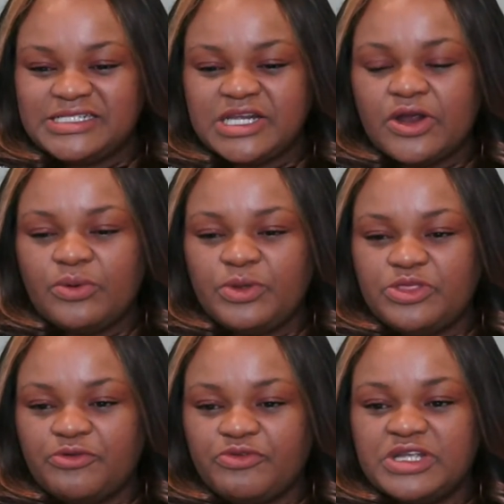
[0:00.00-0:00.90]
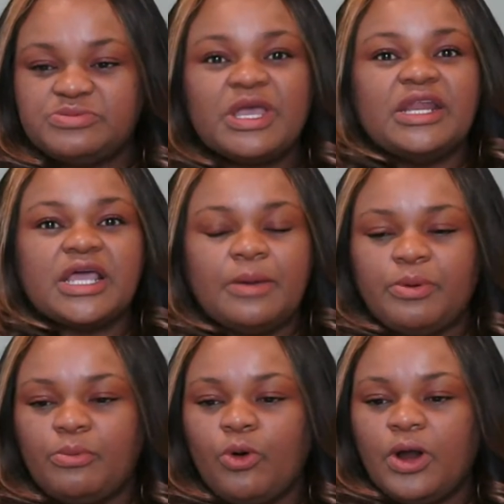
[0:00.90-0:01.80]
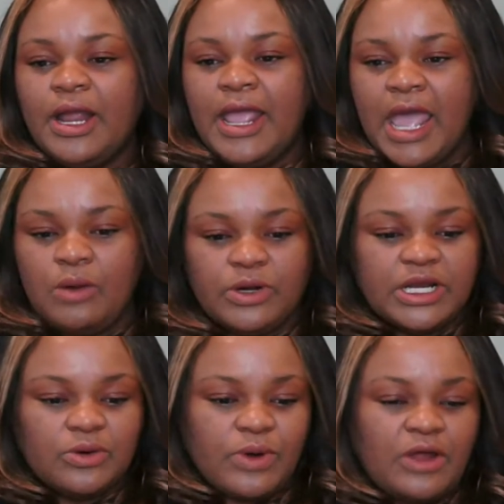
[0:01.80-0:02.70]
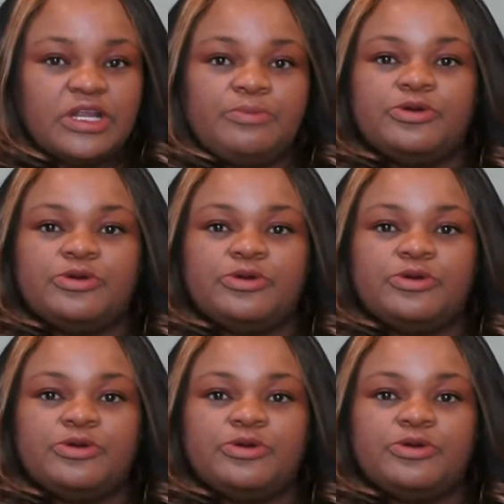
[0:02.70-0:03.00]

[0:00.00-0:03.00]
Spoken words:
Share it with your friends. We got a couple more and we're going to round up.